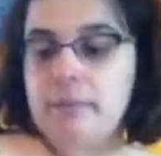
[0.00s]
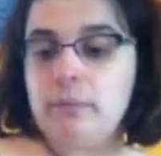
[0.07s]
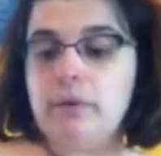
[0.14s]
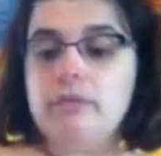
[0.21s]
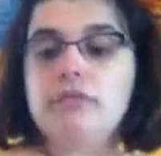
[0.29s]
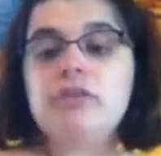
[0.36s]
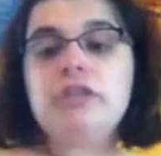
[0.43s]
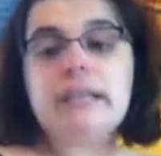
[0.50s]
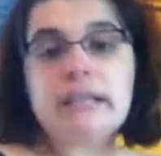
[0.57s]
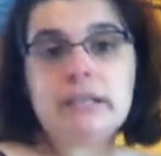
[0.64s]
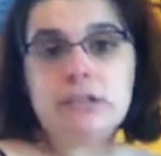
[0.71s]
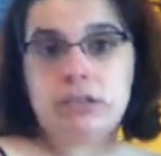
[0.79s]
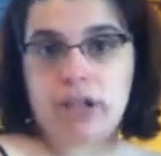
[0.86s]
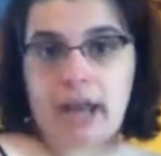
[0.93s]
Well,
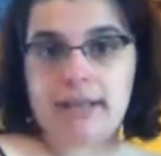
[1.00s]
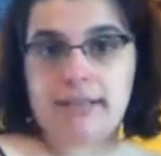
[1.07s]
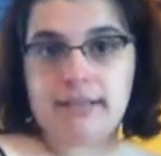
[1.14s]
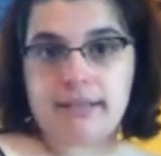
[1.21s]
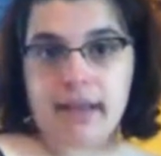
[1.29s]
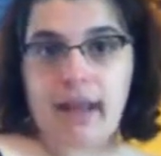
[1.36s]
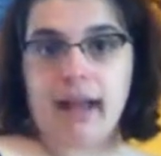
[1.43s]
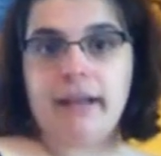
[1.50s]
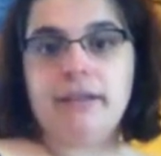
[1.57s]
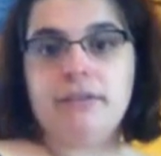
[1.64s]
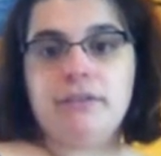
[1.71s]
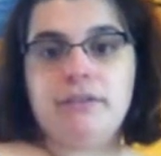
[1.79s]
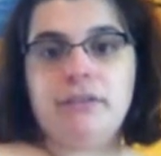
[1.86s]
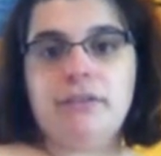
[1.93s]
she just started
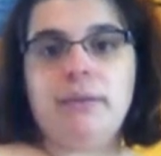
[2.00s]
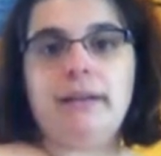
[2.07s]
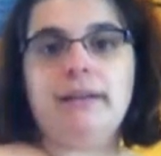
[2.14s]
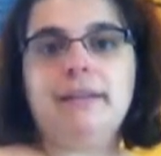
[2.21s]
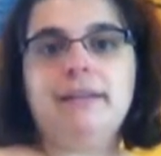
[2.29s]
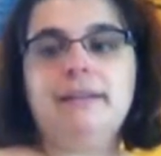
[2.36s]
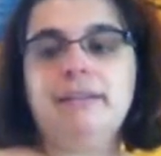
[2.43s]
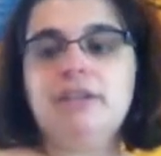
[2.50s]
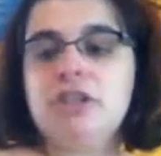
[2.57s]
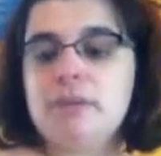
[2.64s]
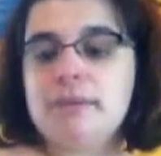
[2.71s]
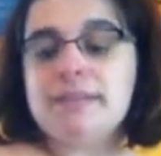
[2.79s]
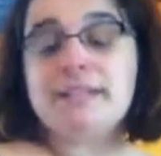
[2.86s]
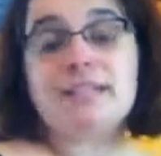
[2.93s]
she
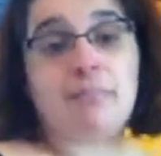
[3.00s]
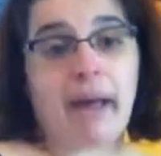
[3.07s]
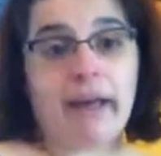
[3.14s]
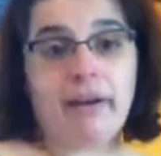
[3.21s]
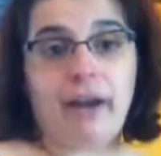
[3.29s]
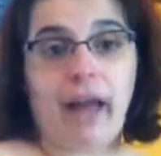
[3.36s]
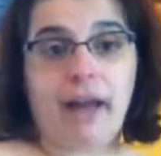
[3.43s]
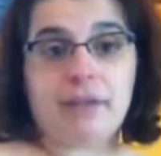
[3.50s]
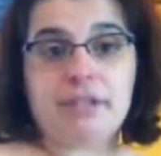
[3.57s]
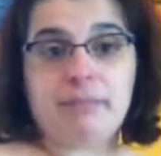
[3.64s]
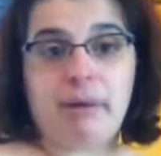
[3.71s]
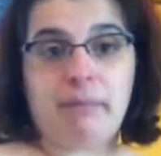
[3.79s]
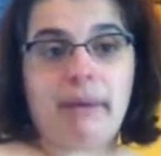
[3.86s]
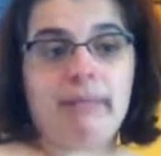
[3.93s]
was inspired actually
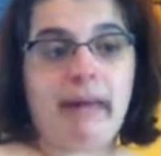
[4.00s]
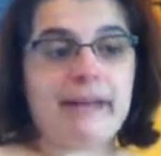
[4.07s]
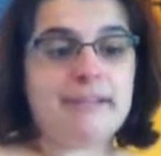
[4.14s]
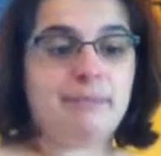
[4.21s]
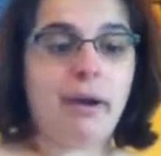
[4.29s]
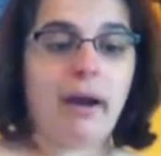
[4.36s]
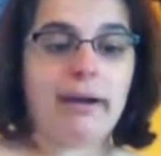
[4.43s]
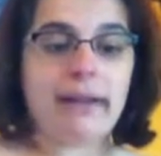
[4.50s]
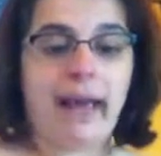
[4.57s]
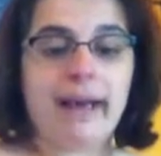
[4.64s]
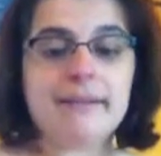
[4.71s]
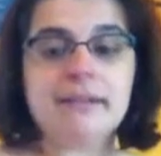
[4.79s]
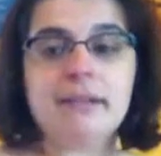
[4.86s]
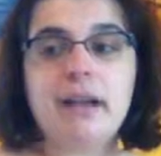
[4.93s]
by my last
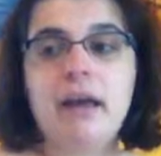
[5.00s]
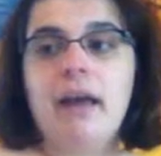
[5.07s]
podcast.